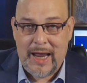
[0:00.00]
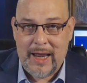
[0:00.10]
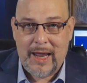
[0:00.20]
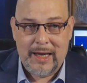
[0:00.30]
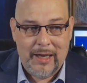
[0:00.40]
And,
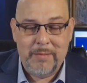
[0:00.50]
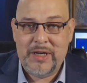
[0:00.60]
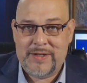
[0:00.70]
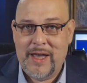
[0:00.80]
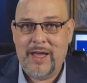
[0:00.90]
and let me
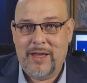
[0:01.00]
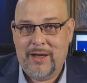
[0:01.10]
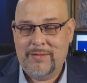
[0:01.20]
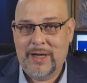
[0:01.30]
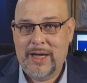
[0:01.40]
tell
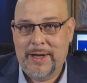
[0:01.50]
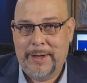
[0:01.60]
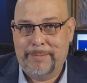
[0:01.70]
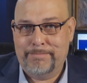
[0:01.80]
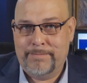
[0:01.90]
you,
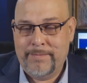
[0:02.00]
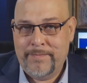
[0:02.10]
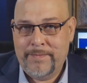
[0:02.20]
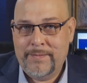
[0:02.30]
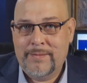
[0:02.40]
um,
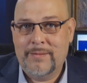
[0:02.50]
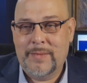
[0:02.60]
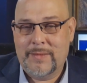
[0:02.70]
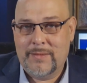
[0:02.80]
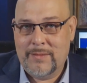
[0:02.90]

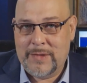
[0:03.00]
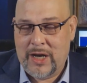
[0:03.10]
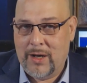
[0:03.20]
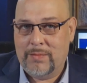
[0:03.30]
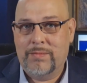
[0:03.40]
you
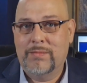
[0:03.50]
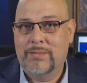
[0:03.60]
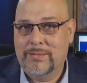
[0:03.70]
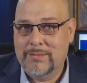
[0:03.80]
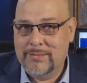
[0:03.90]
know,
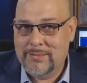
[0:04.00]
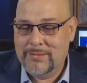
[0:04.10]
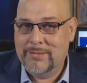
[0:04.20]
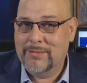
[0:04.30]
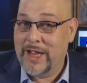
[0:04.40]

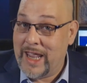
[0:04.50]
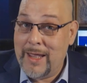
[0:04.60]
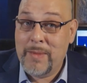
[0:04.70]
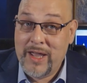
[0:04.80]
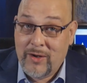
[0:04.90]

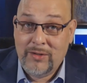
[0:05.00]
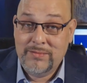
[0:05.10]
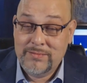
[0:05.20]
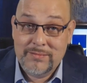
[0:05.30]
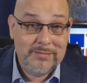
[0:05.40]
email,
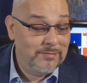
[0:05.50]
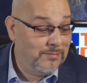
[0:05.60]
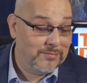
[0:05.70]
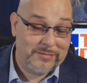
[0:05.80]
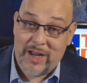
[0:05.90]

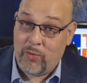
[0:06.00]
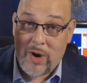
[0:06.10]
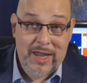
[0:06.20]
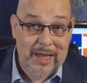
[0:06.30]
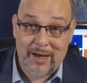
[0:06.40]
they
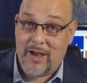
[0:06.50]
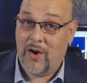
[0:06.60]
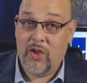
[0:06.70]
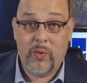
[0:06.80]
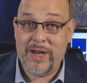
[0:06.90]
rank it
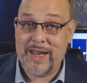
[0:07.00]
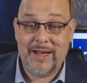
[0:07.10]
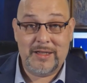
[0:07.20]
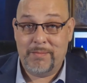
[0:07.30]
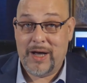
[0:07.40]
all the way down at
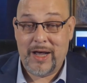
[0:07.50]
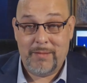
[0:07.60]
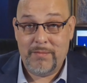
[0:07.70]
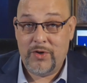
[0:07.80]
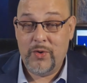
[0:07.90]
the bottom.
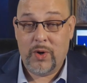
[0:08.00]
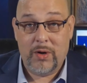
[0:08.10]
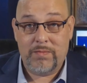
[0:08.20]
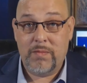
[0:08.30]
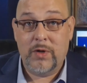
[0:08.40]
You are
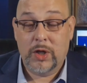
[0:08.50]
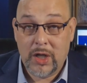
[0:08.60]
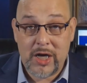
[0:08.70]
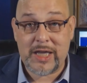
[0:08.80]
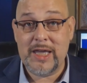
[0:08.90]

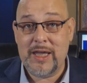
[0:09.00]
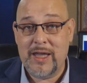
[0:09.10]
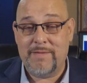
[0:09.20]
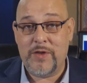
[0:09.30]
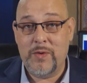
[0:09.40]
lucky
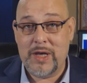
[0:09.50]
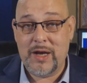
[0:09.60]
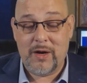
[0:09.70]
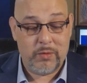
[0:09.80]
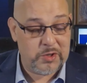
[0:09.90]
if you
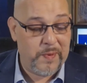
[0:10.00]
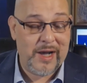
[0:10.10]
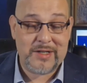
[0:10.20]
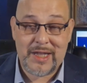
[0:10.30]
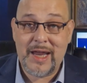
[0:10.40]
get a
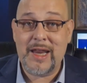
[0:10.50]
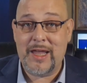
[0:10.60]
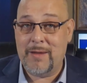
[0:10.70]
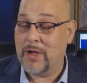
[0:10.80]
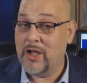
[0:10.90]
response to any
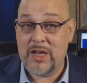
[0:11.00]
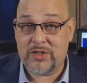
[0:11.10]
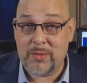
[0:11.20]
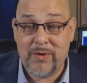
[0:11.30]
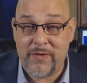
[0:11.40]
email, and
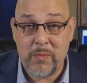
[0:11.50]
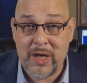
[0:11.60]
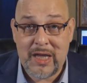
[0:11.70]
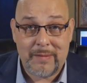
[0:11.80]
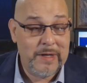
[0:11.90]
some of you
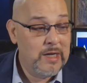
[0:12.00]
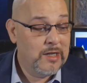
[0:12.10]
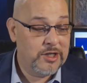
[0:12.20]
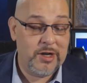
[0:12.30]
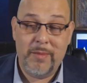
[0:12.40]
may.
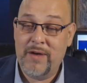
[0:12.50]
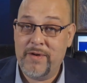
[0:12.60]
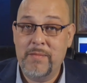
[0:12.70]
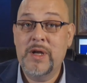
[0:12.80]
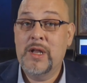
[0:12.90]
Some of
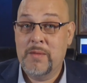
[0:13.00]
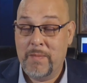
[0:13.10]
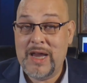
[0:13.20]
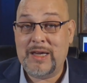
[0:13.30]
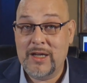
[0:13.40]
them
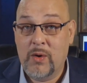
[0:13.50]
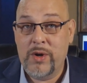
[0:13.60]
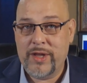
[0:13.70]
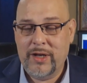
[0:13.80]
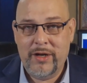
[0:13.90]
may deal
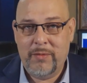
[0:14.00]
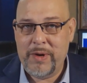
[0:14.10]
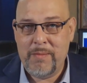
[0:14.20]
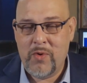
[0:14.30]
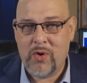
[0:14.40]
with it a little
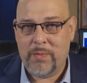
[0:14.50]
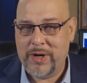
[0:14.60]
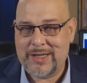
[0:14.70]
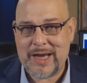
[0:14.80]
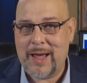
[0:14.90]
bit more, but
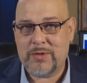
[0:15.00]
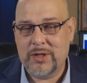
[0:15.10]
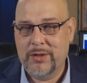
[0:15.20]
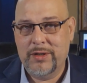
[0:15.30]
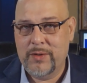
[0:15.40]
it's
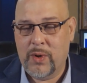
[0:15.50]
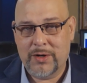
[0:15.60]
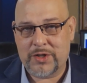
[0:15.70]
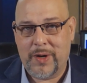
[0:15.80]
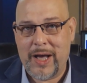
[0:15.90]
absolutely the
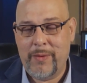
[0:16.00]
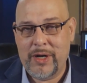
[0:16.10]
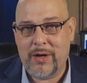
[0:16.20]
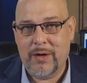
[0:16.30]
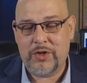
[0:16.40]
worst. So I would
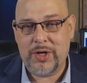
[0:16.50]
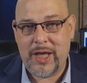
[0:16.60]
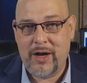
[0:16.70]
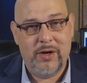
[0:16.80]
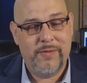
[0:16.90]
encourage you to
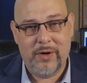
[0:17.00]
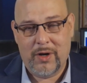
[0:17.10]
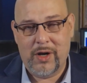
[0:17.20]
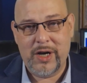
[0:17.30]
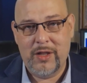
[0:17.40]
head over,
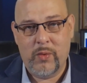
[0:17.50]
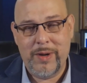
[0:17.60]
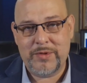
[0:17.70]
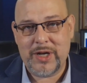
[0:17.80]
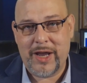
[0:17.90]
log into the
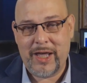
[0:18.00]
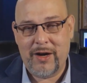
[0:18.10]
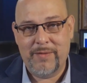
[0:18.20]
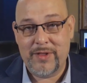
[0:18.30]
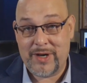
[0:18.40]
website, head
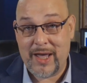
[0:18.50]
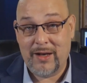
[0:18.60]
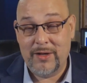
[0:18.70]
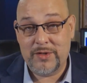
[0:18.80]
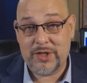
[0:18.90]
over to the
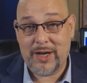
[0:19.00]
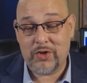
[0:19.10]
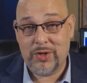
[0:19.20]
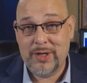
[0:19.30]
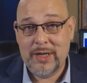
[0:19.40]
download
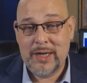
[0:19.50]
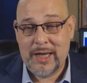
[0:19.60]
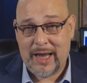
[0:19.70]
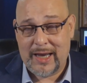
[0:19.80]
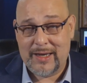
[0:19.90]
section,
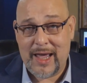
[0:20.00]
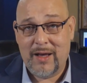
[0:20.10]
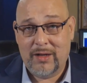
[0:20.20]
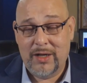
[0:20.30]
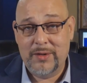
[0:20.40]
and
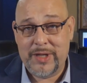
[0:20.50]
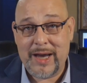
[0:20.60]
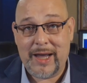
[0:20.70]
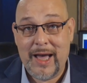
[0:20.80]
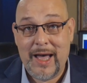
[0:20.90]
download
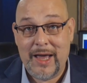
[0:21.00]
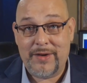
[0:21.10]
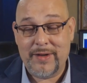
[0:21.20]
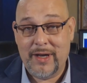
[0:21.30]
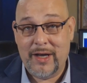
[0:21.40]
that
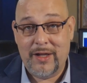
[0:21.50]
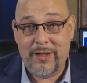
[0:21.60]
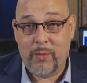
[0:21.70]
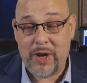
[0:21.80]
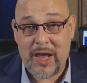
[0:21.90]
guide uh,
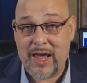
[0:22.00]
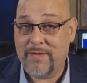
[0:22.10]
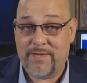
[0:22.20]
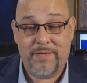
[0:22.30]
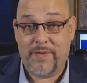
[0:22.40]
that we
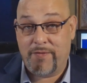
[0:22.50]
have for